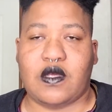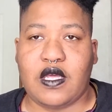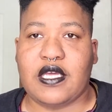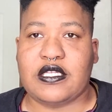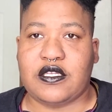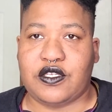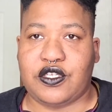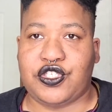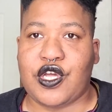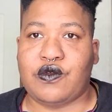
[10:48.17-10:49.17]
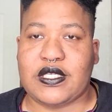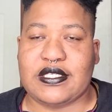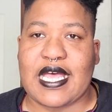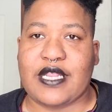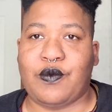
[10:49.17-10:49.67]
it shows
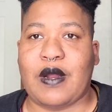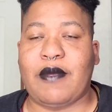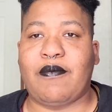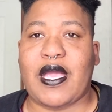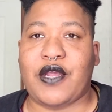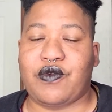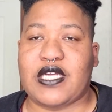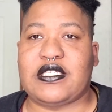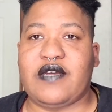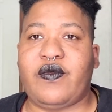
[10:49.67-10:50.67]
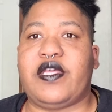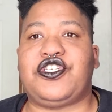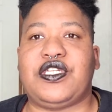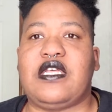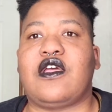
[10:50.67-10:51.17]
exactly what I mean by creativity.
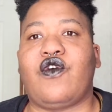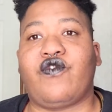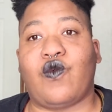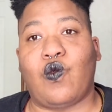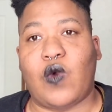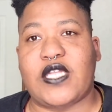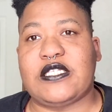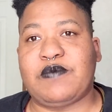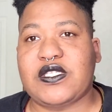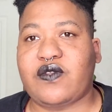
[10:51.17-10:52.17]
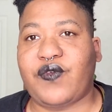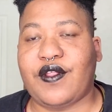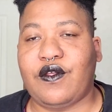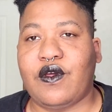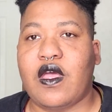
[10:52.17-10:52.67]
She didn't go for one
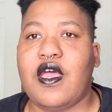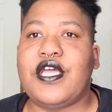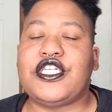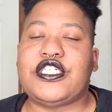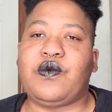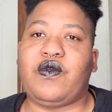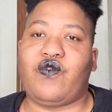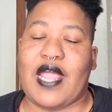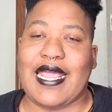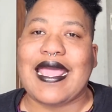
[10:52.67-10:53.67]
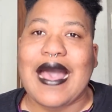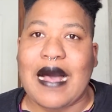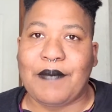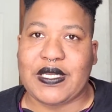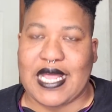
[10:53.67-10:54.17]
specific look. She went for a
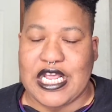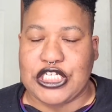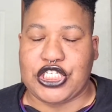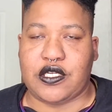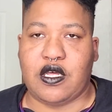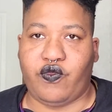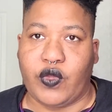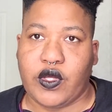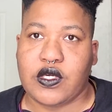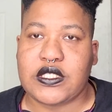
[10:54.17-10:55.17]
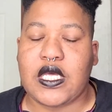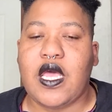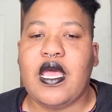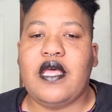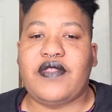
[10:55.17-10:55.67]
combination of looks
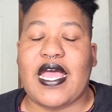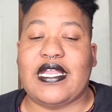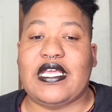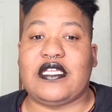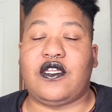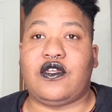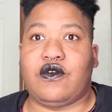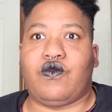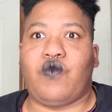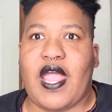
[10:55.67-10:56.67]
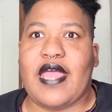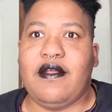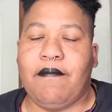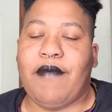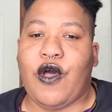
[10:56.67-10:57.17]
that
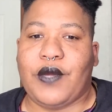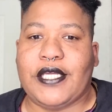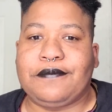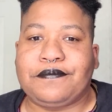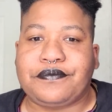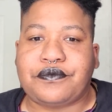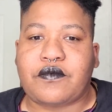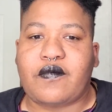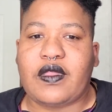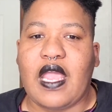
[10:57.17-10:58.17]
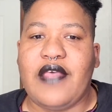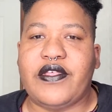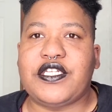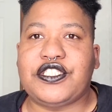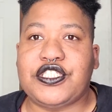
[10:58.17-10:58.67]
read Bowie. And
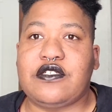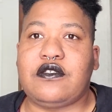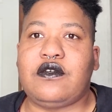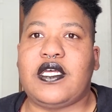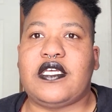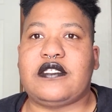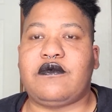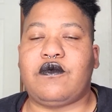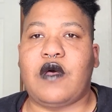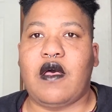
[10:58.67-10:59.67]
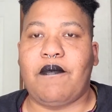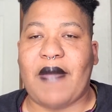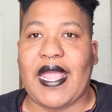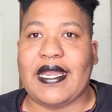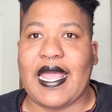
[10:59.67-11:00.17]
then Jill is
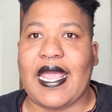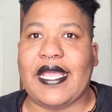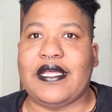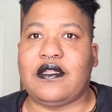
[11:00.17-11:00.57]
made a